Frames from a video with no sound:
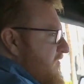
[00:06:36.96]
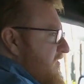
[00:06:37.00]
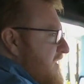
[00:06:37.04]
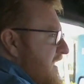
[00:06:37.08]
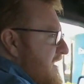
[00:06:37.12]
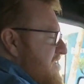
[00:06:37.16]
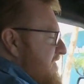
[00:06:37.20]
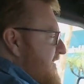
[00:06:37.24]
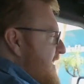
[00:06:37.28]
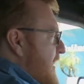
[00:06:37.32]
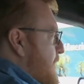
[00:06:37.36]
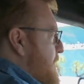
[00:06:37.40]

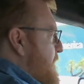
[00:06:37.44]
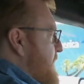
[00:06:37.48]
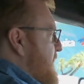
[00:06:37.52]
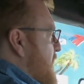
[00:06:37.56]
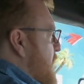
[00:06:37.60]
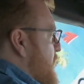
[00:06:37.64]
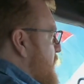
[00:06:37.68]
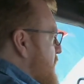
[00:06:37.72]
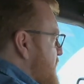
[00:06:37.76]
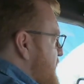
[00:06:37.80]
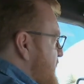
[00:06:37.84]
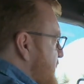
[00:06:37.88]
things help
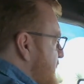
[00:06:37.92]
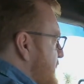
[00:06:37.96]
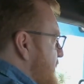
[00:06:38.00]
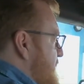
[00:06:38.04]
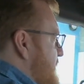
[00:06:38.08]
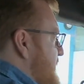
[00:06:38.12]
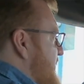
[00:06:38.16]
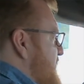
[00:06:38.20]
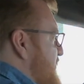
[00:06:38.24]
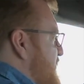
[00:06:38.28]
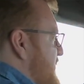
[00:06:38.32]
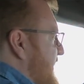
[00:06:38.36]

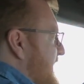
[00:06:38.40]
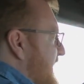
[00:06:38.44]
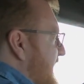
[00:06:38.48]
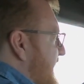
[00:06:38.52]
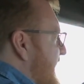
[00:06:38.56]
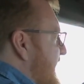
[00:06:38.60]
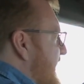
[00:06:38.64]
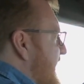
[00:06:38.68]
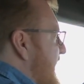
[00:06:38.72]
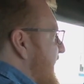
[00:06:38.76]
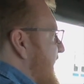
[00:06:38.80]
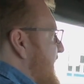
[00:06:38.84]
torsional
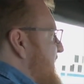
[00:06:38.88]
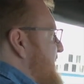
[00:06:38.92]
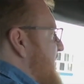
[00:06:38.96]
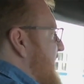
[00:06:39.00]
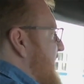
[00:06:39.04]
rigidity, and